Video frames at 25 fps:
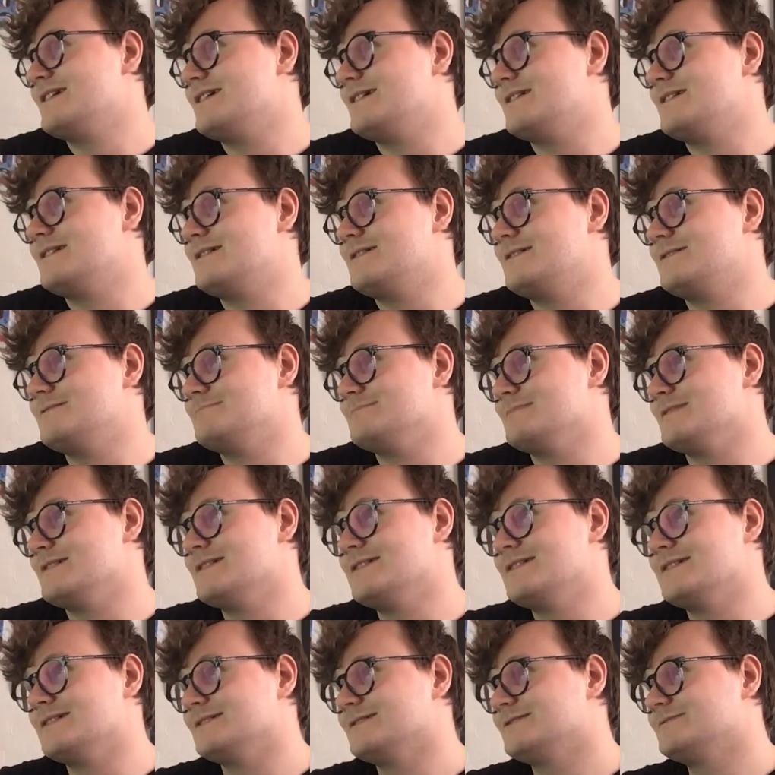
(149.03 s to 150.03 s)

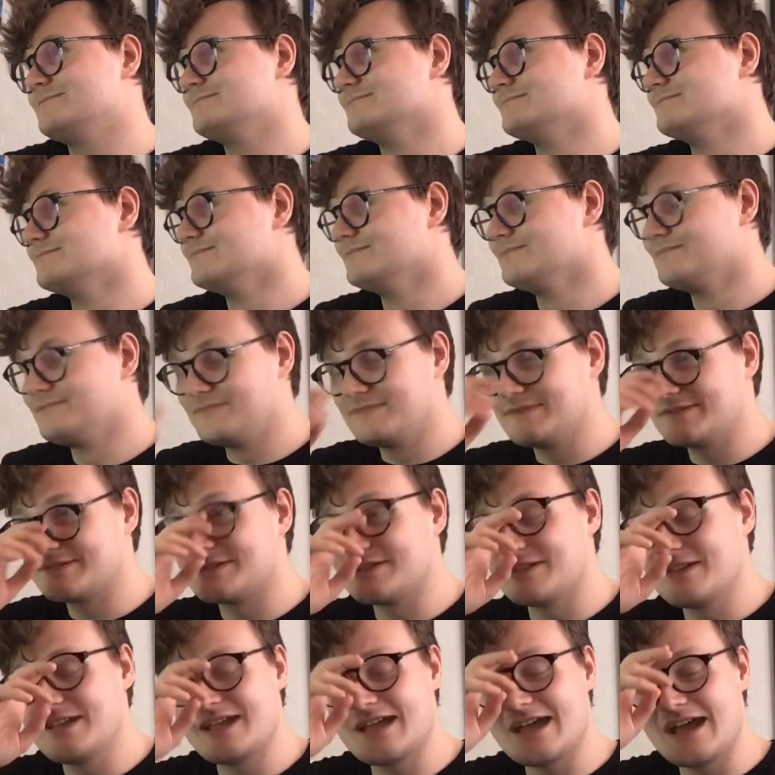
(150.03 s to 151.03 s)
yeah.
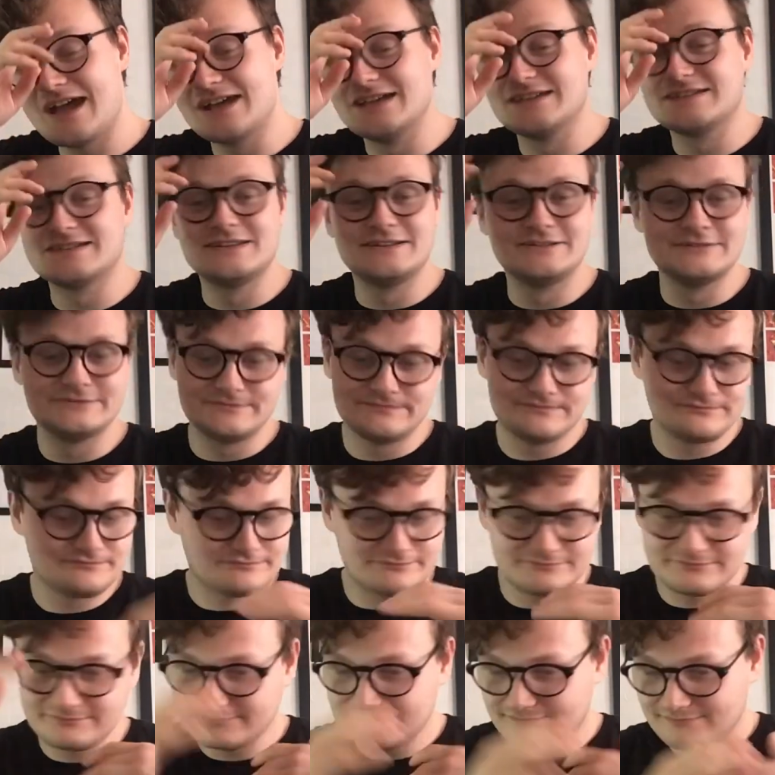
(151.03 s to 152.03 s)
So yeah, guys, and
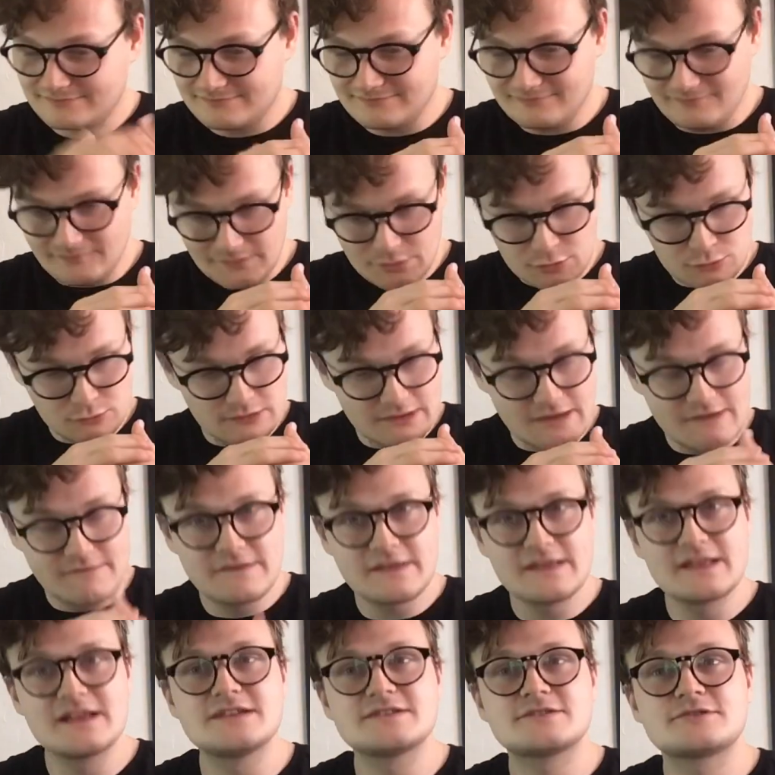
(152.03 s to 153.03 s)
with
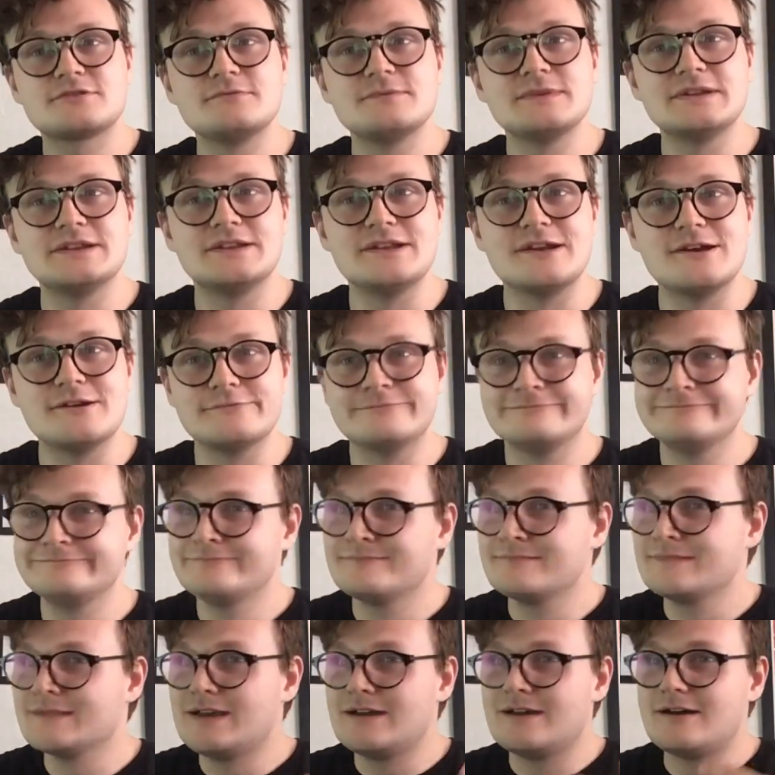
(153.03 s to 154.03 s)
everything that's coming, you know,
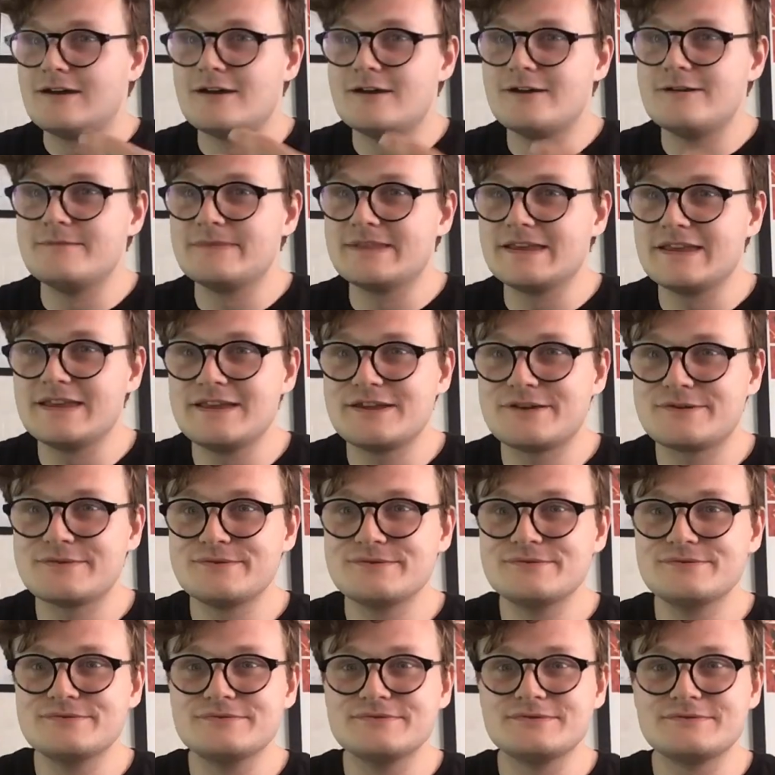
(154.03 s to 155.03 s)

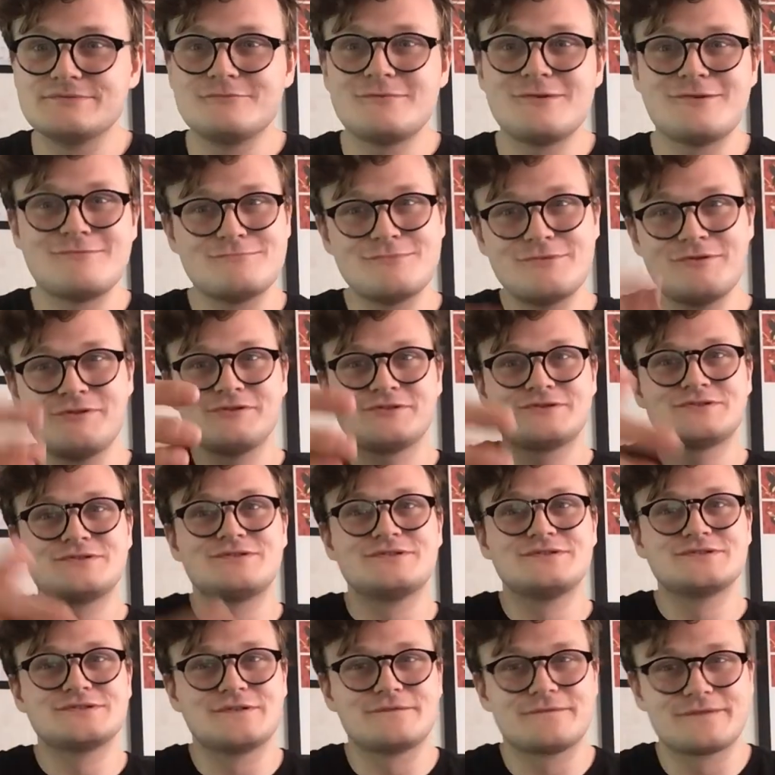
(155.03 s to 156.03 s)
more
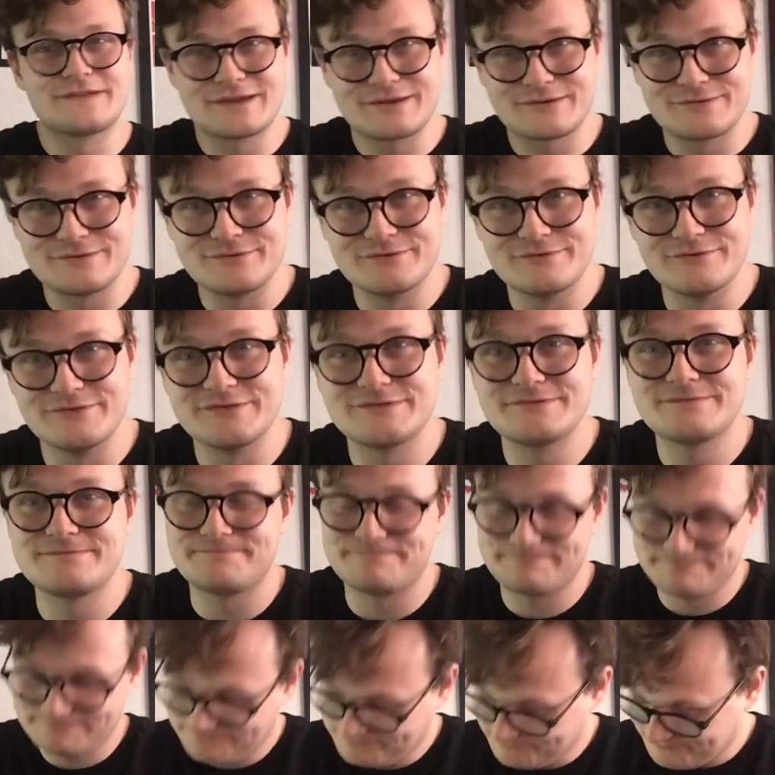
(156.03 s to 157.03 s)
songs off equals
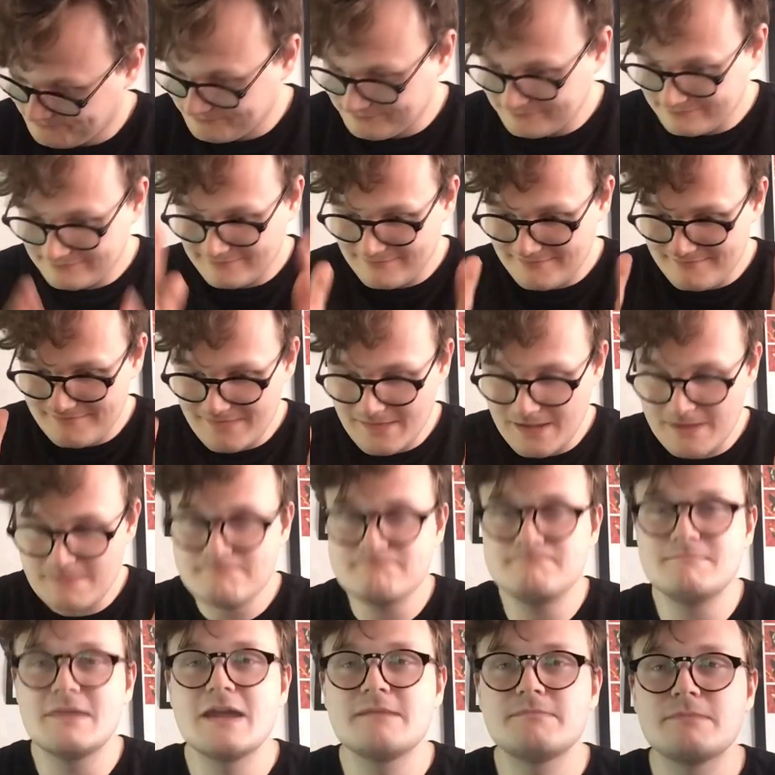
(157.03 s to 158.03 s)

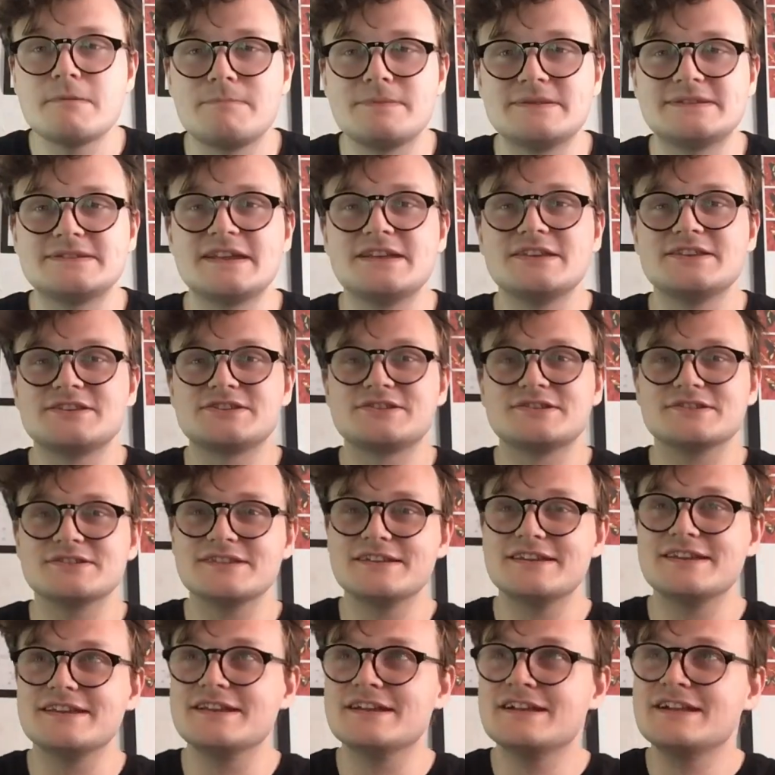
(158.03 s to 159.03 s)
maybe
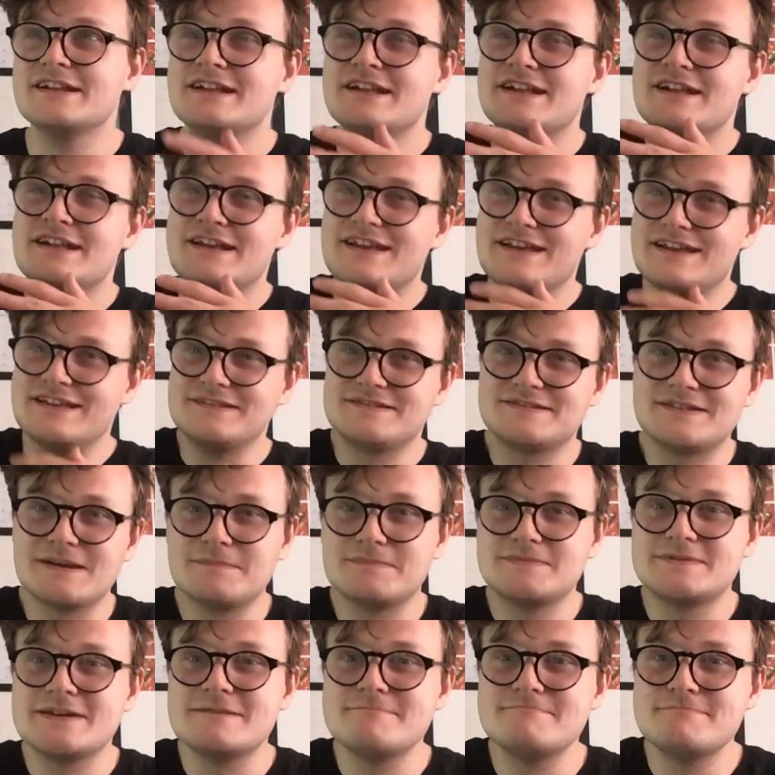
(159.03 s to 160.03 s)
potentially in
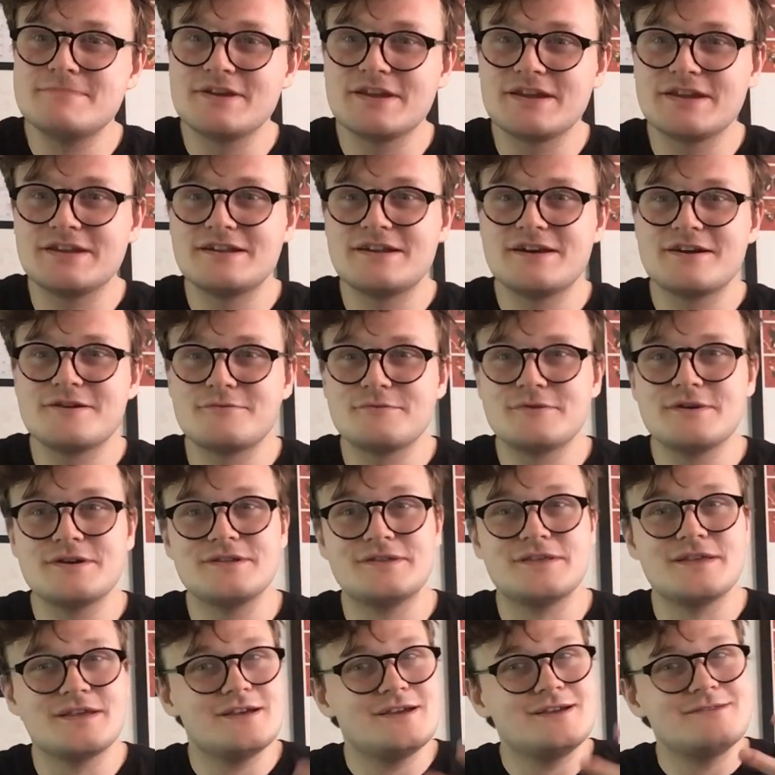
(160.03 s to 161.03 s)
September, you know,
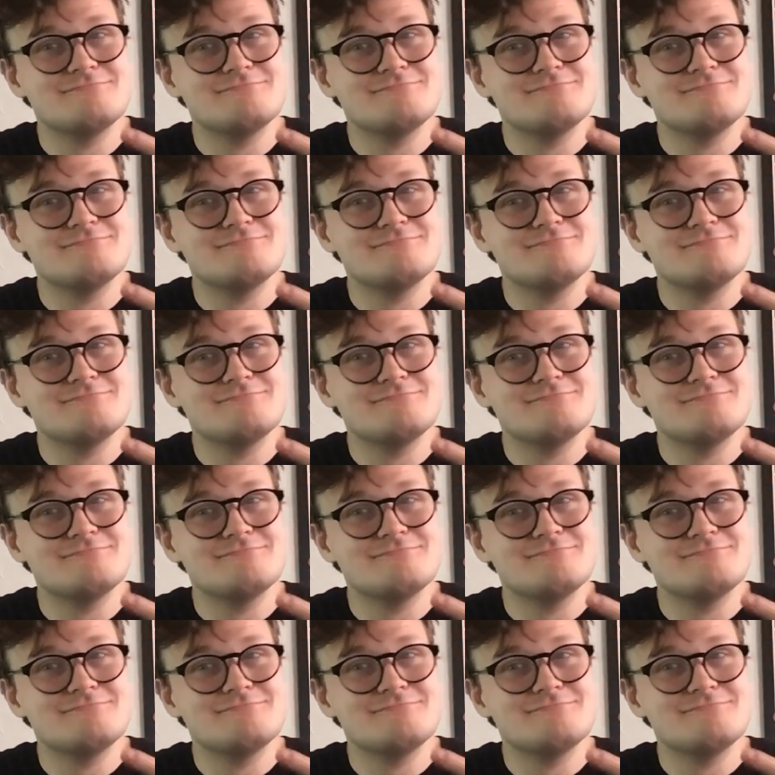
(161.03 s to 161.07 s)
with